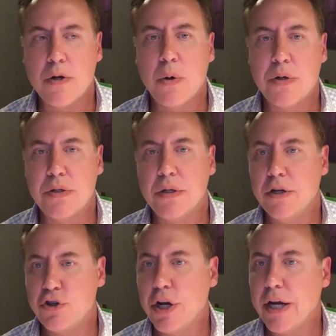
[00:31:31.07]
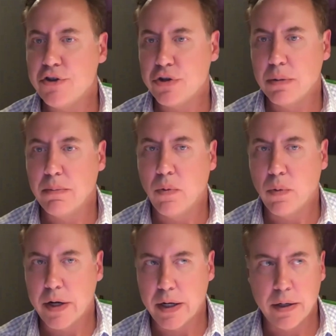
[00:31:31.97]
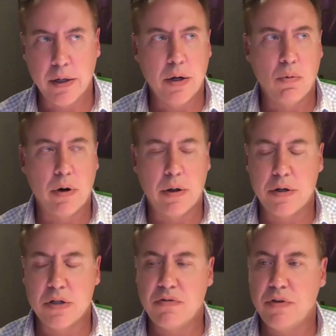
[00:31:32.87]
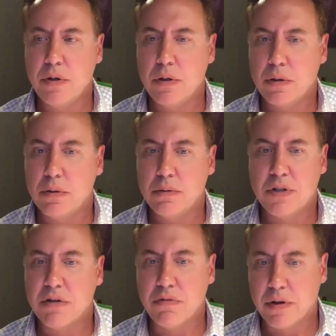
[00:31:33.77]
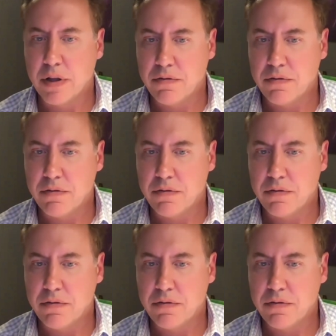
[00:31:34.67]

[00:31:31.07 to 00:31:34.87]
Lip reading: noticing a change in the morning where they just feel different.